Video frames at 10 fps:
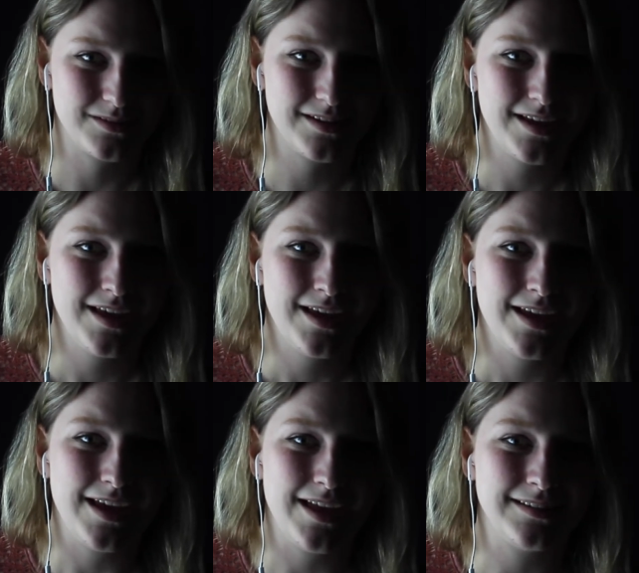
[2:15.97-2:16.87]
Out.
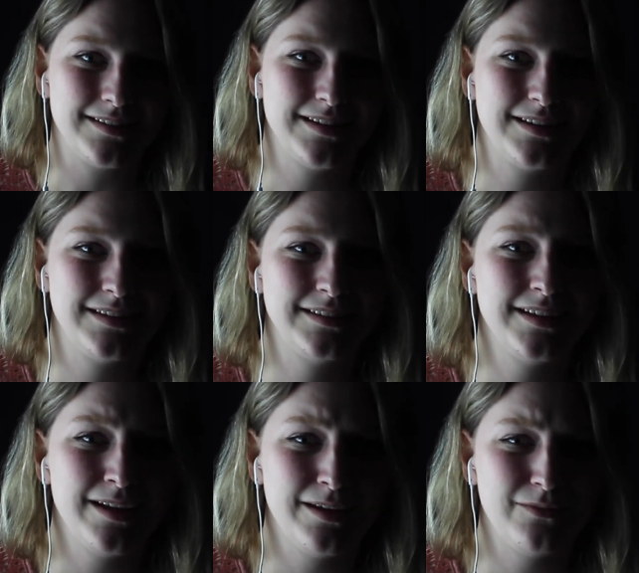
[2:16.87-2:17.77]
And
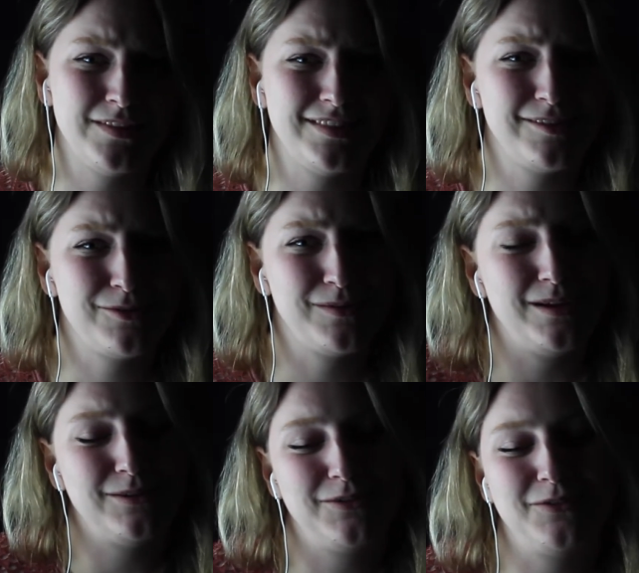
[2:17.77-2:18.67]
if it's the
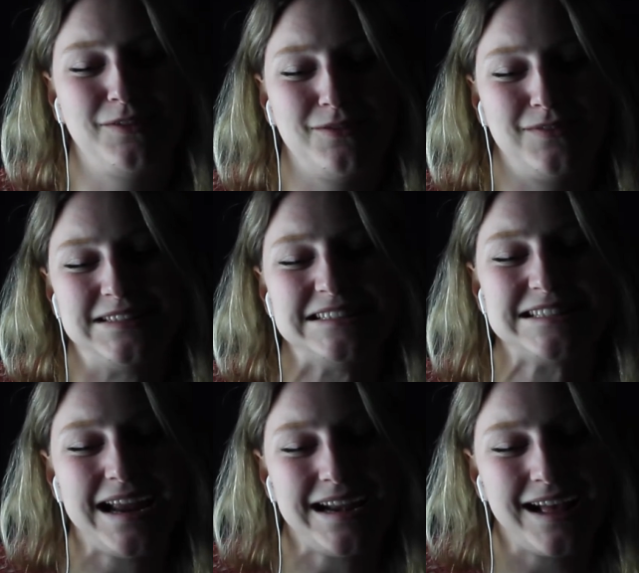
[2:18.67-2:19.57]
creators of
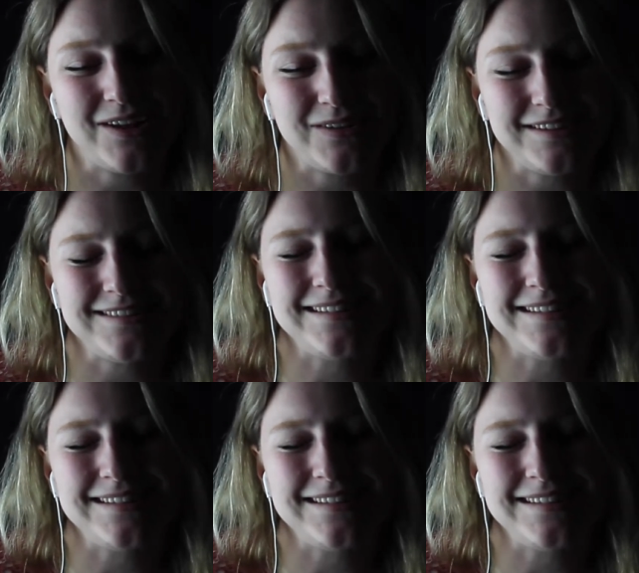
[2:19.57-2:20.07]
Inside Out, I